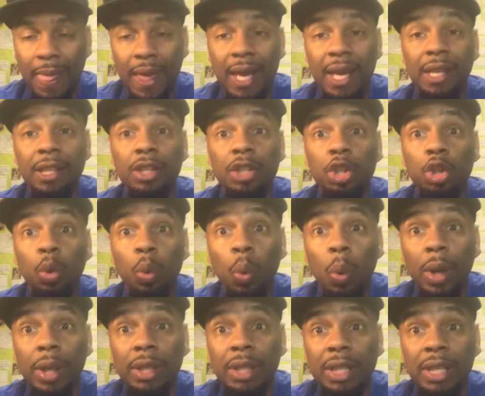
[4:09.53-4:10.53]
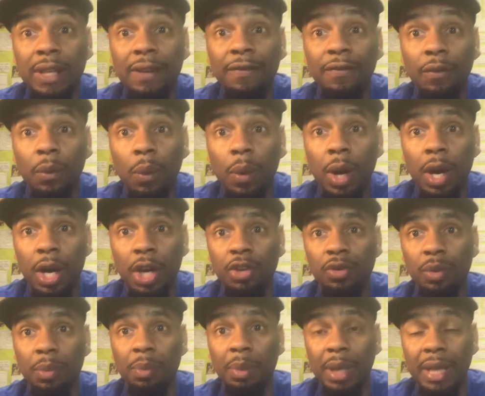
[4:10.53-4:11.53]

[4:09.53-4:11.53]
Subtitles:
He's 2,400,